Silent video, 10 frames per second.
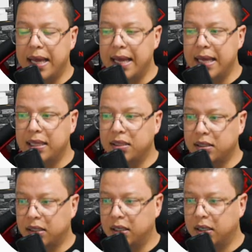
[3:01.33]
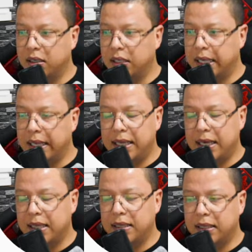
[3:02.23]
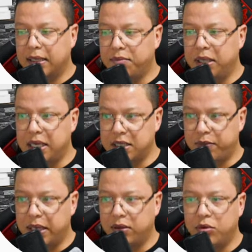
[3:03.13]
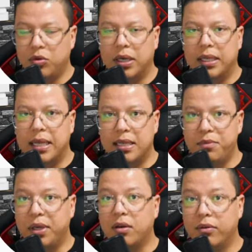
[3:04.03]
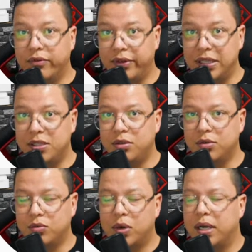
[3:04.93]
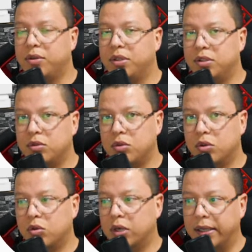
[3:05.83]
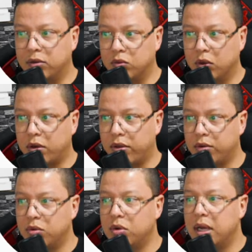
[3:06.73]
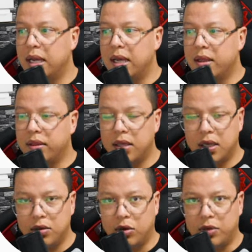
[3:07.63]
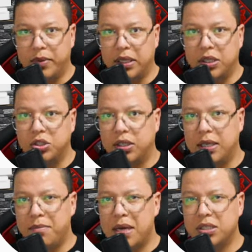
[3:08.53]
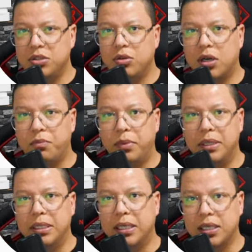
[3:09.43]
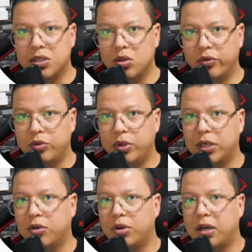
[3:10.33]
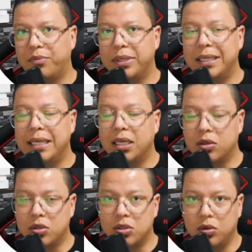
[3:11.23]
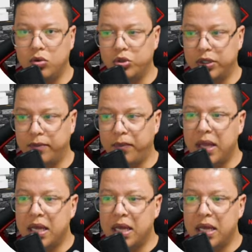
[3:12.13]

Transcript: And again, let me explain to you and let me convince you why you need to go and to walk through the documentation. Imagine you are building a software or you are building a solution.